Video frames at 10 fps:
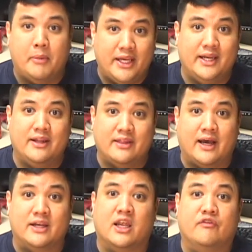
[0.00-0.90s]
meaning
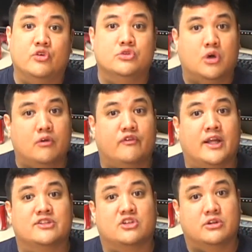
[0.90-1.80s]
that if you don't
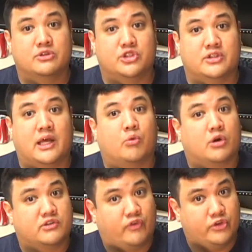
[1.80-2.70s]
find a solution that
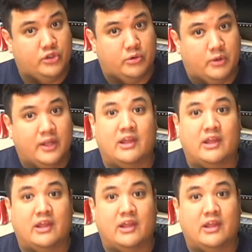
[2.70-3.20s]
works for you,